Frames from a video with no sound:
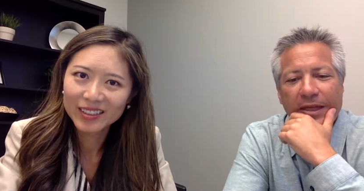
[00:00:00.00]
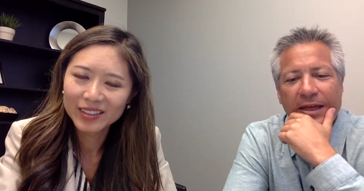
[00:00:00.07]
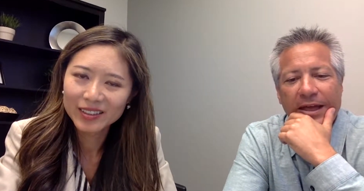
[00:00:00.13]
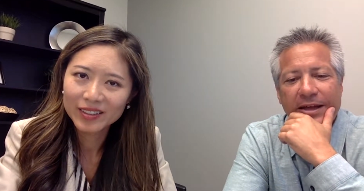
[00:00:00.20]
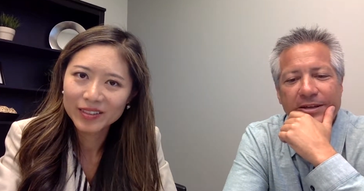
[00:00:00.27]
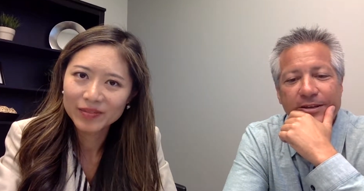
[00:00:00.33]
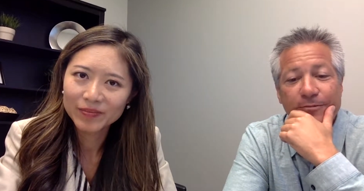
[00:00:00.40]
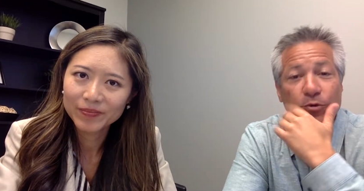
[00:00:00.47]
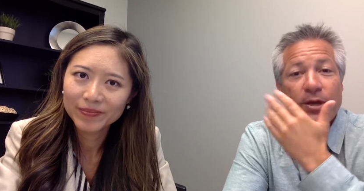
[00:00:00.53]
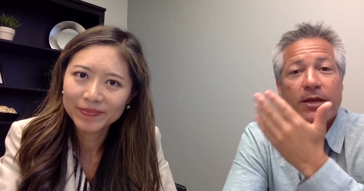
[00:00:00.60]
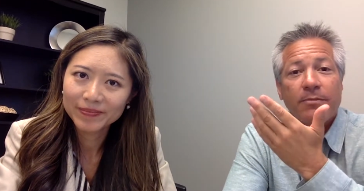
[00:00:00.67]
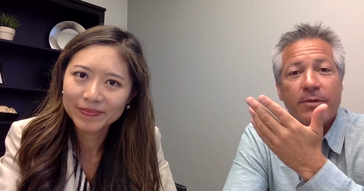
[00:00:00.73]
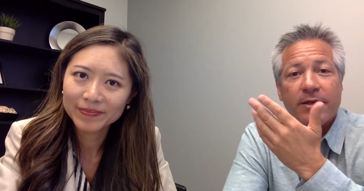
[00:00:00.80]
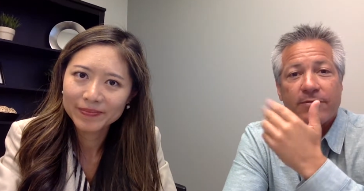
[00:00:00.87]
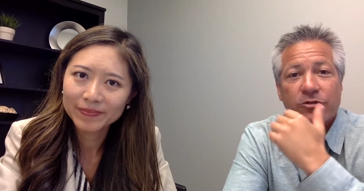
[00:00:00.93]
Speaker 1: and if we
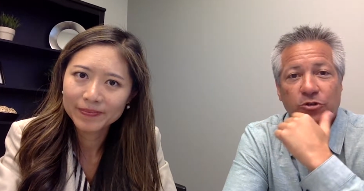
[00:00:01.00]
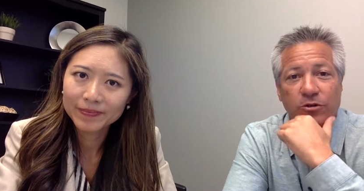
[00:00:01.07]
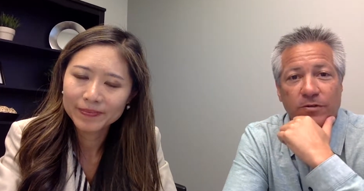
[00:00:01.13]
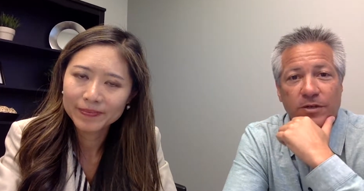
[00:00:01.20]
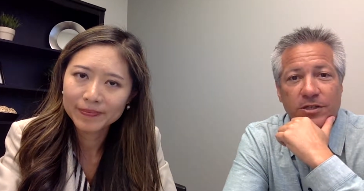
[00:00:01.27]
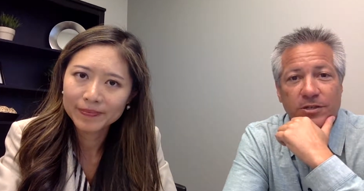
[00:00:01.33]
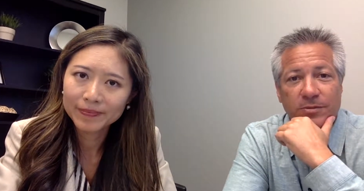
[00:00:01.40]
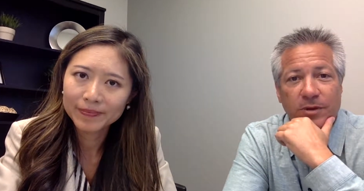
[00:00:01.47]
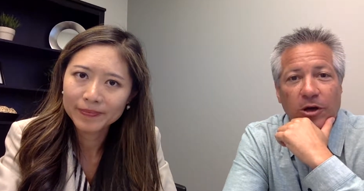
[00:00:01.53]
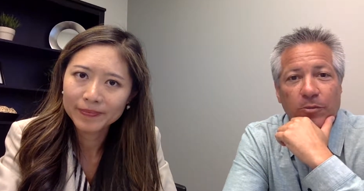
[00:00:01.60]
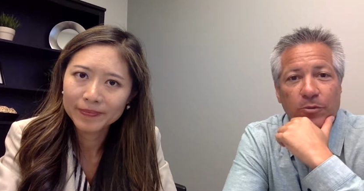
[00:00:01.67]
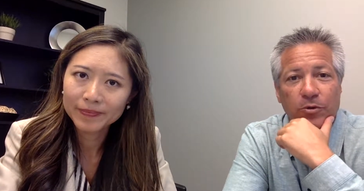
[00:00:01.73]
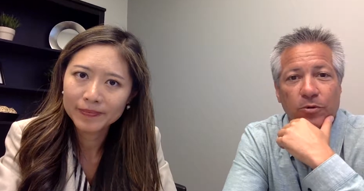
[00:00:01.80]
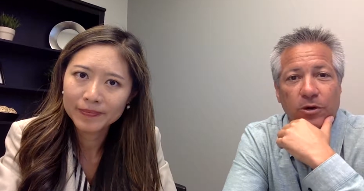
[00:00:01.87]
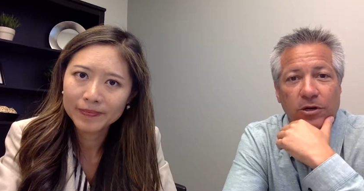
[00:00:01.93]
can be of service and
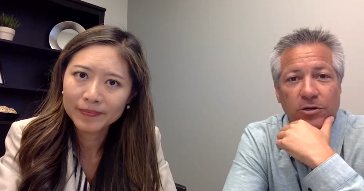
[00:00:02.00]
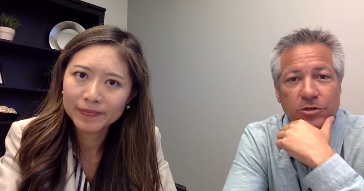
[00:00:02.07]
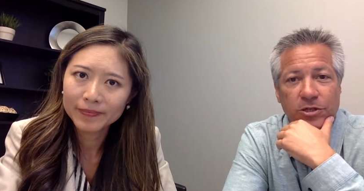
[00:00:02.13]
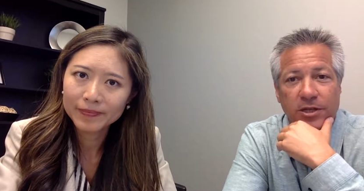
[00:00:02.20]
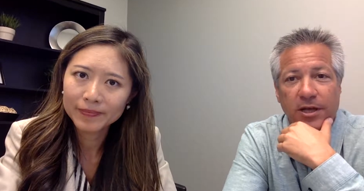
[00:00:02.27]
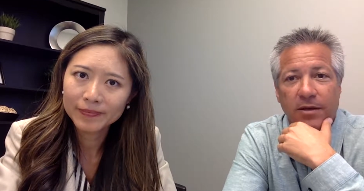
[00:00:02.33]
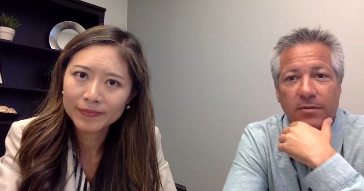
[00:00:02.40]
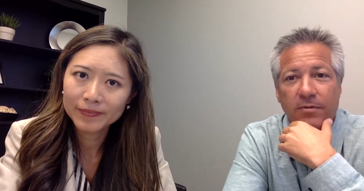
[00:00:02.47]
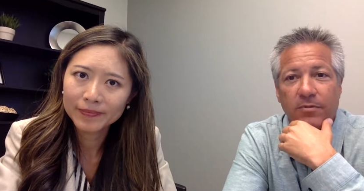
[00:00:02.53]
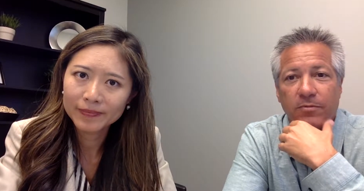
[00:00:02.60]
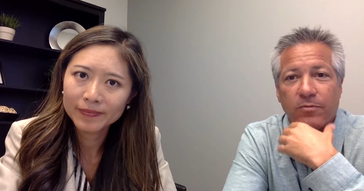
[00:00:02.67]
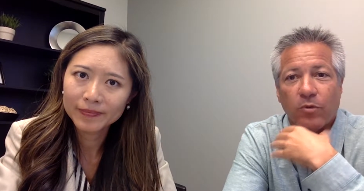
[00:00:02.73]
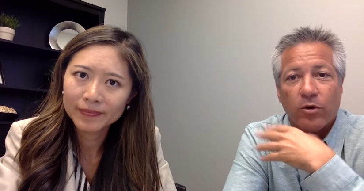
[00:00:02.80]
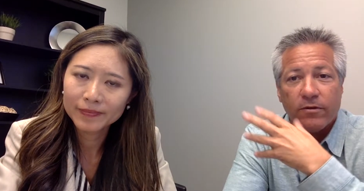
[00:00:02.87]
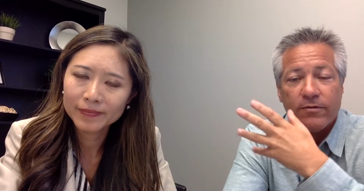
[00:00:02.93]
help you understand
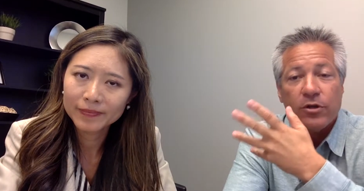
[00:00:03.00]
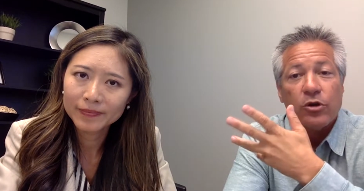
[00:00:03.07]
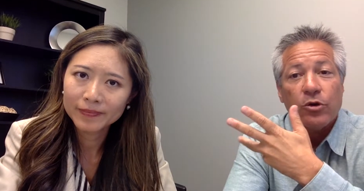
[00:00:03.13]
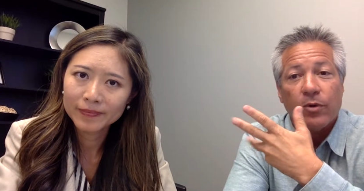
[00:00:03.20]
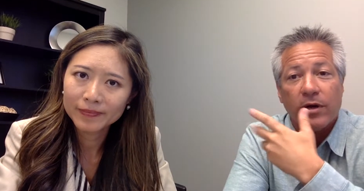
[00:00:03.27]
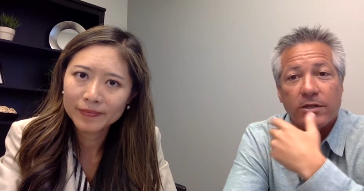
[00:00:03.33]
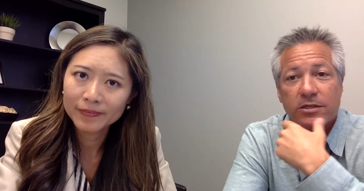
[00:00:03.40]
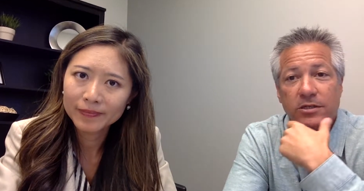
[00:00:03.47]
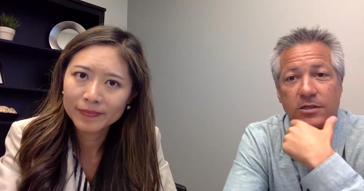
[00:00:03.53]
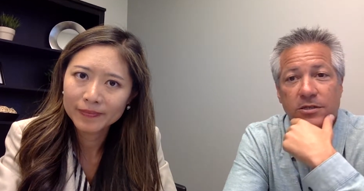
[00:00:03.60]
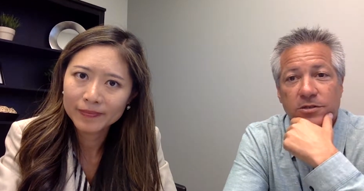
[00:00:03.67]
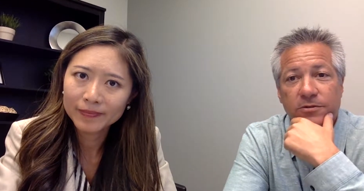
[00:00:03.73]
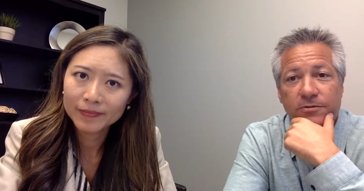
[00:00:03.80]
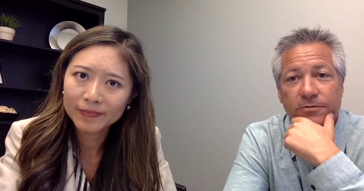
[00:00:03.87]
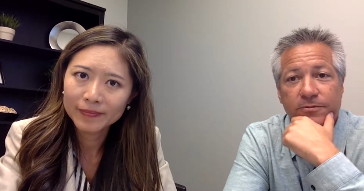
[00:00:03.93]
more of the
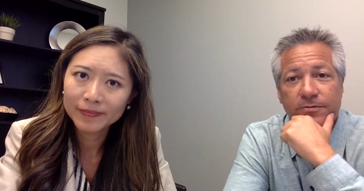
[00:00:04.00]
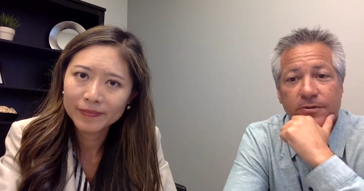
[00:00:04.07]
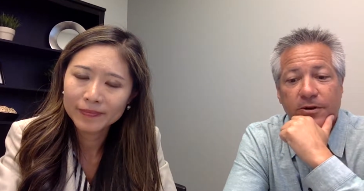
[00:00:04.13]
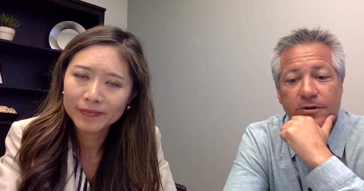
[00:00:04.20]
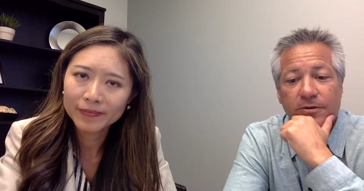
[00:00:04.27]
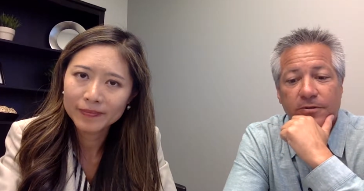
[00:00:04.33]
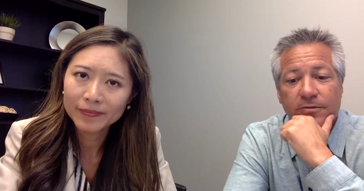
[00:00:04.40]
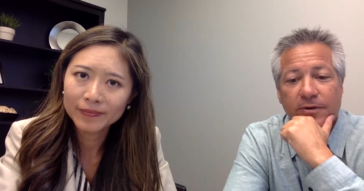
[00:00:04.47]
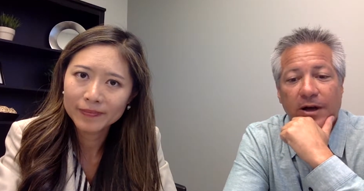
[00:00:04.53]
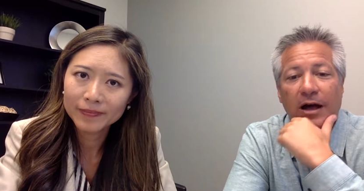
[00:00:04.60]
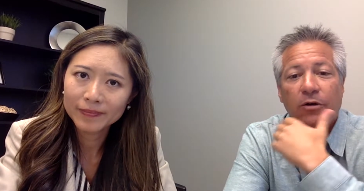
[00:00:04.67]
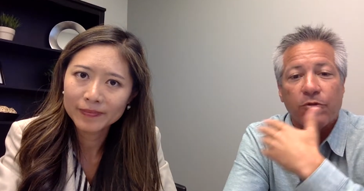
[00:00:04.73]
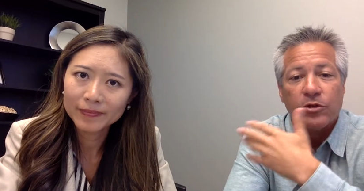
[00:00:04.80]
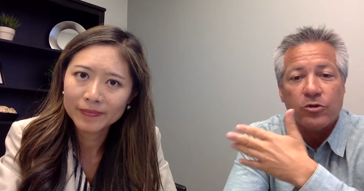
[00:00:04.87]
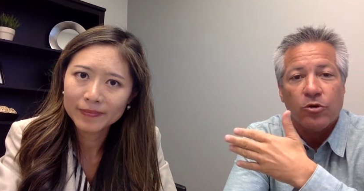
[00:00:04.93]
nuances of, of
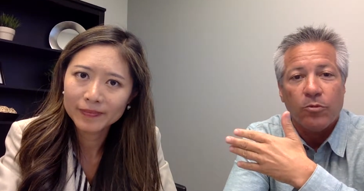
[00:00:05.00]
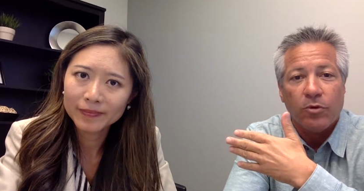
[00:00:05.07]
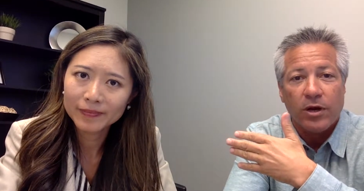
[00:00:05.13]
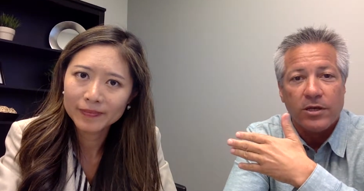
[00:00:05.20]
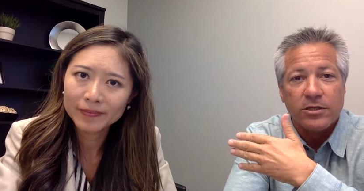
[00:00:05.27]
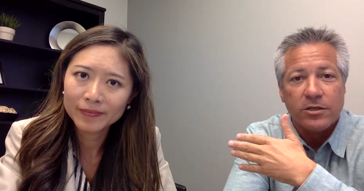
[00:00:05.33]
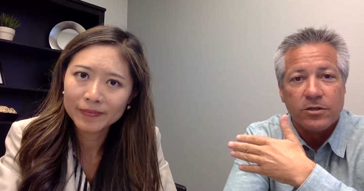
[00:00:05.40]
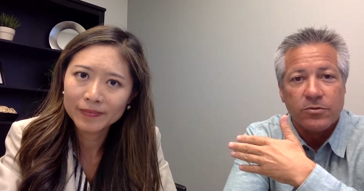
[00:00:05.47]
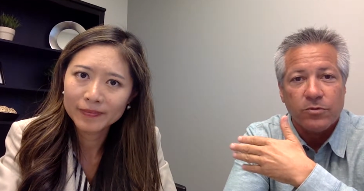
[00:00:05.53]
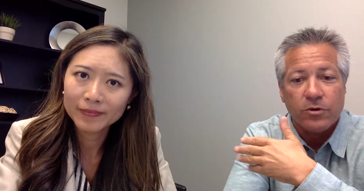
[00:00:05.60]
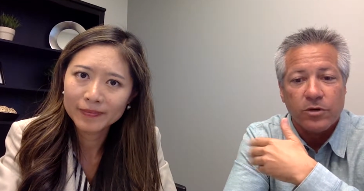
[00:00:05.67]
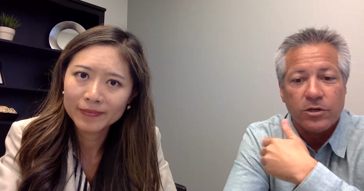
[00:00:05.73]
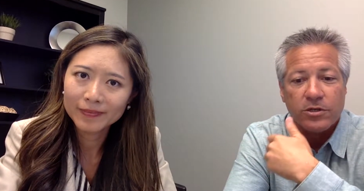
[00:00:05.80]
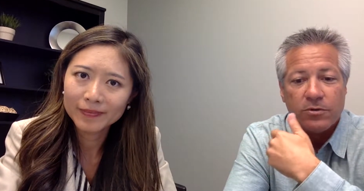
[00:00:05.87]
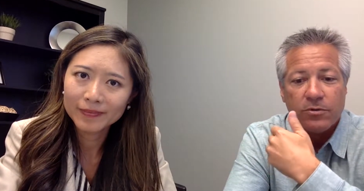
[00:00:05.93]
how this whole process
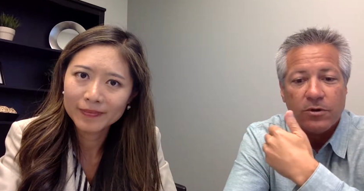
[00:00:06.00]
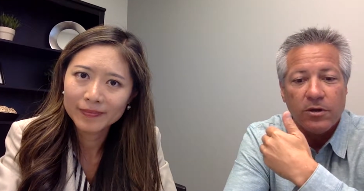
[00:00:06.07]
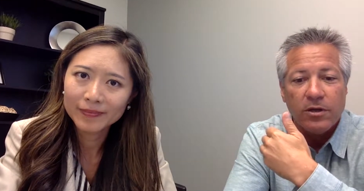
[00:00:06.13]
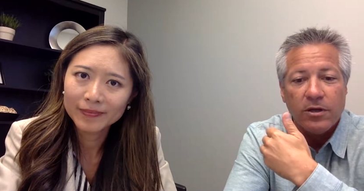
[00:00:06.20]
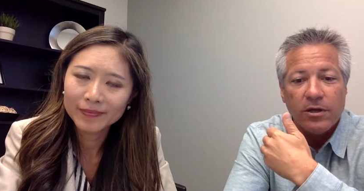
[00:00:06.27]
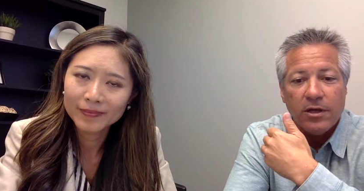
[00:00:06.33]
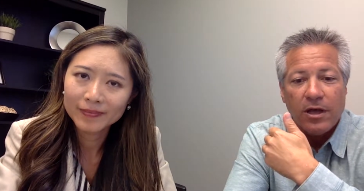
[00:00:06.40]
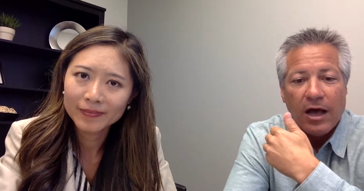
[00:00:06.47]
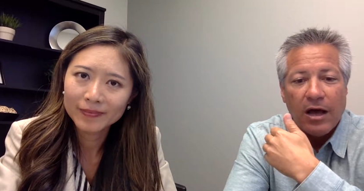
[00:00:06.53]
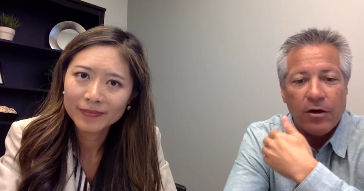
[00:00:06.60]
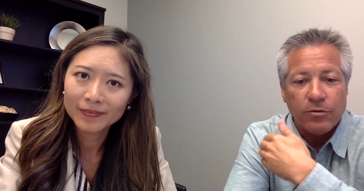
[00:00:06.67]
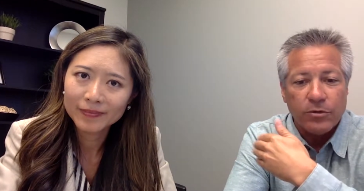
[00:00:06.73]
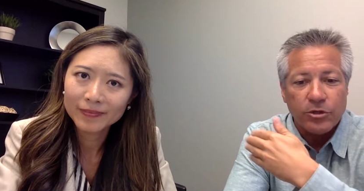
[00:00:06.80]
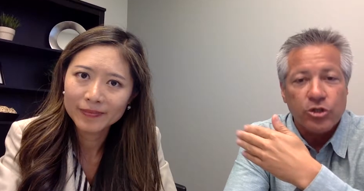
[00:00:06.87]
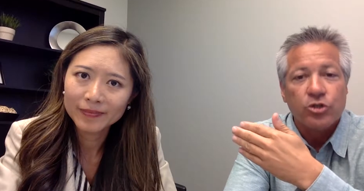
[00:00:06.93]
works and how
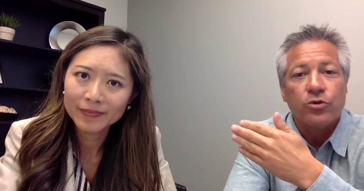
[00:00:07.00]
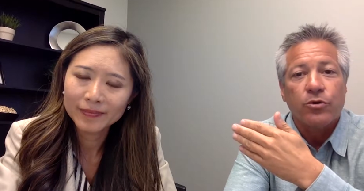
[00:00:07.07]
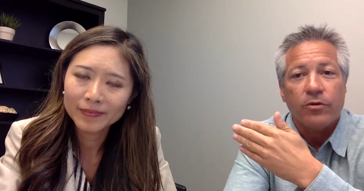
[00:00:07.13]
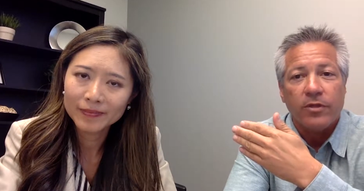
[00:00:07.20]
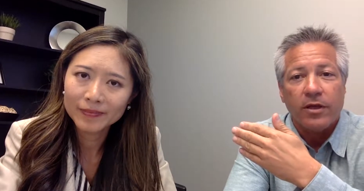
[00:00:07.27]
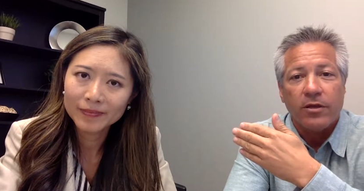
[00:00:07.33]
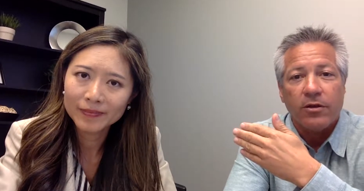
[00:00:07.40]
to ensure that